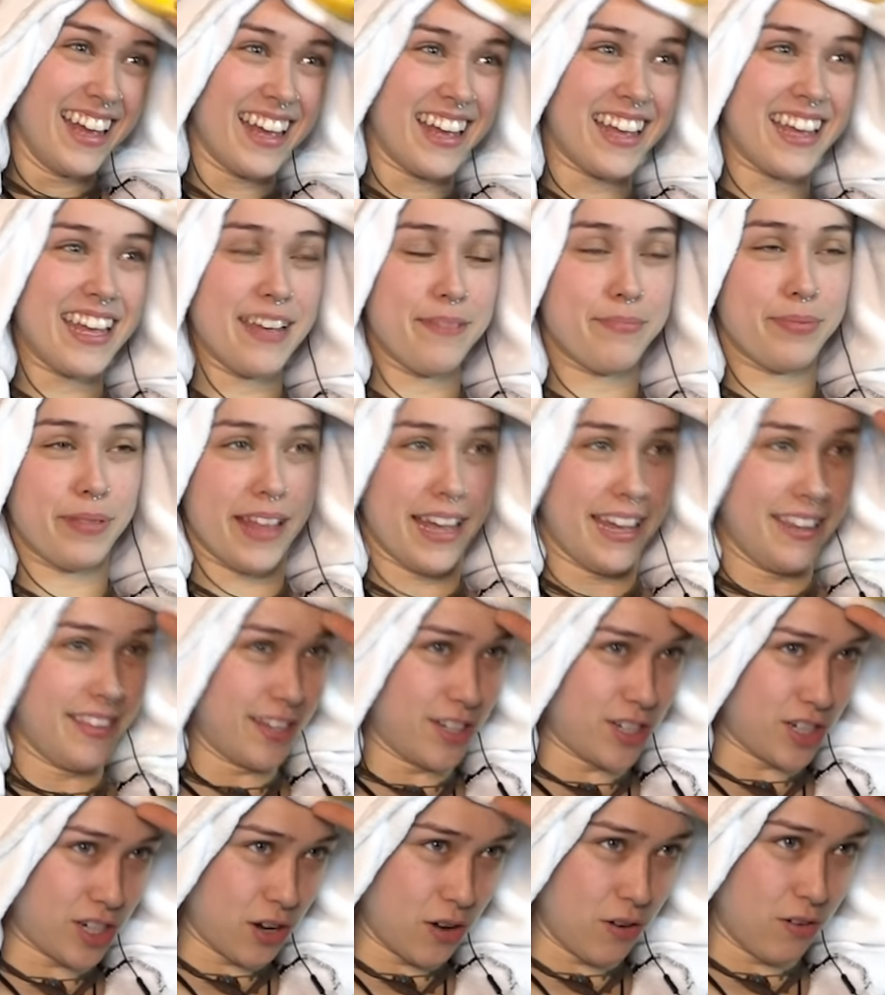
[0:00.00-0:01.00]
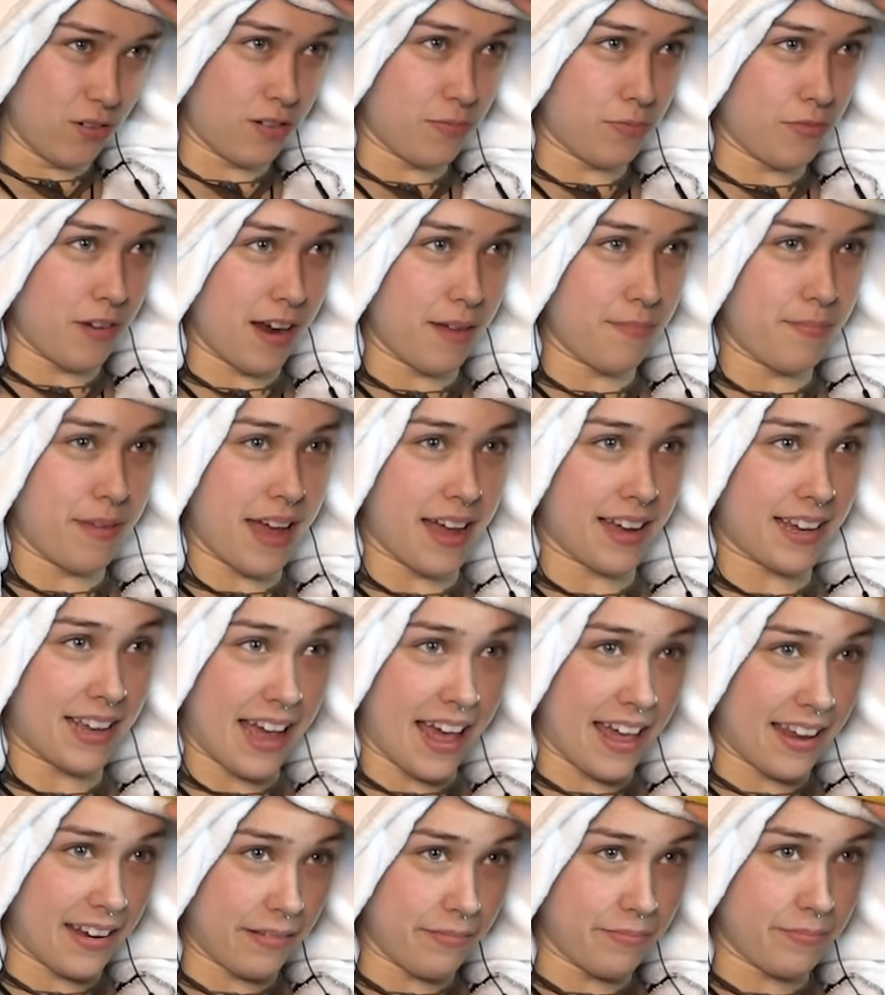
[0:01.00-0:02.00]
he played the joke right back
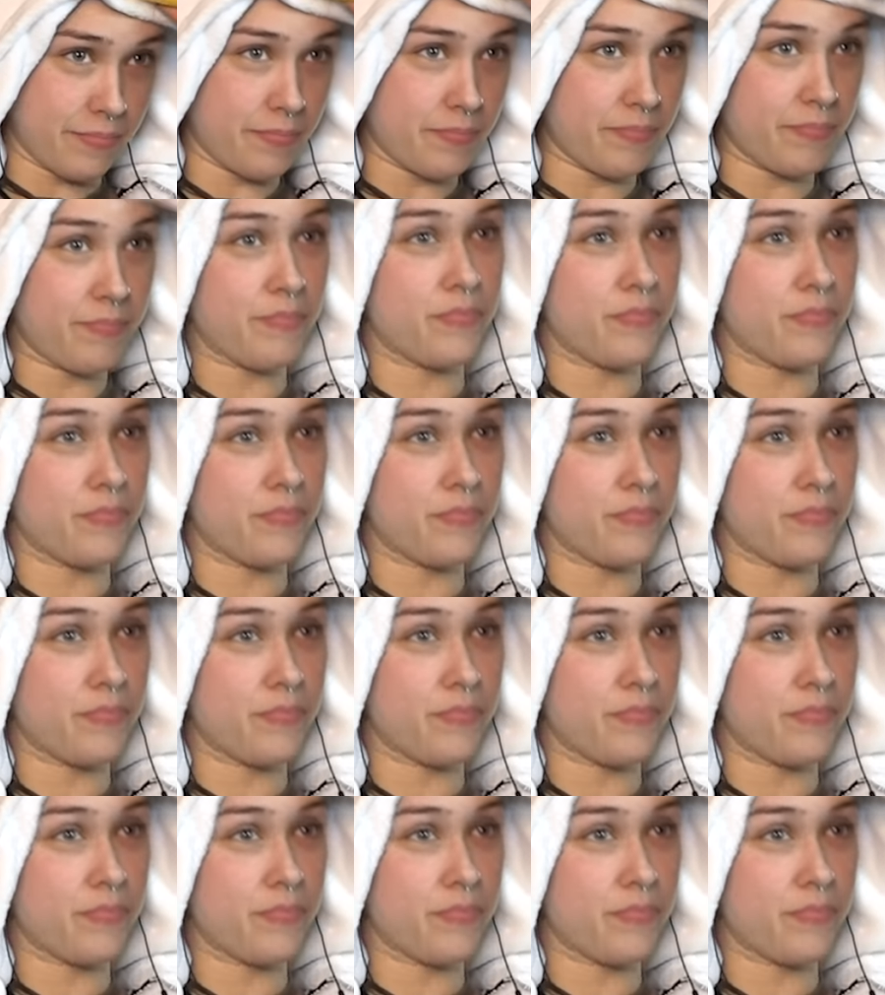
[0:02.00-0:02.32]
at him.